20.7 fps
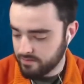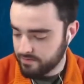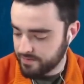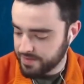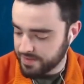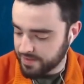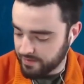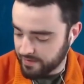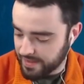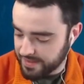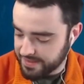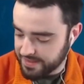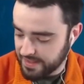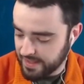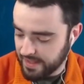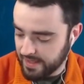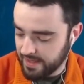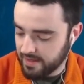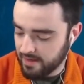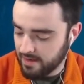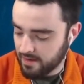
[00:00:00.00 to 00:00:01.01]
so that's
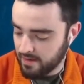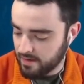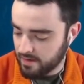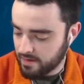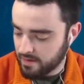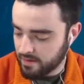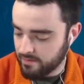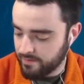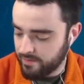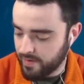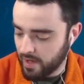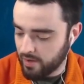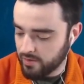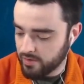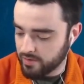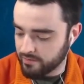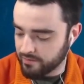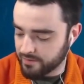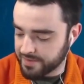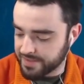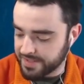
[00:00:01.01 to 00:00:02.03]
the
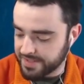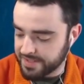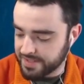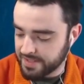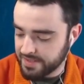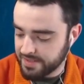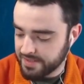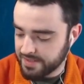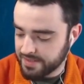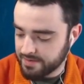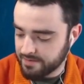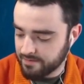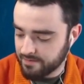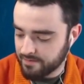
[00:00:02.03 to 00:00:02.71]
component resistance.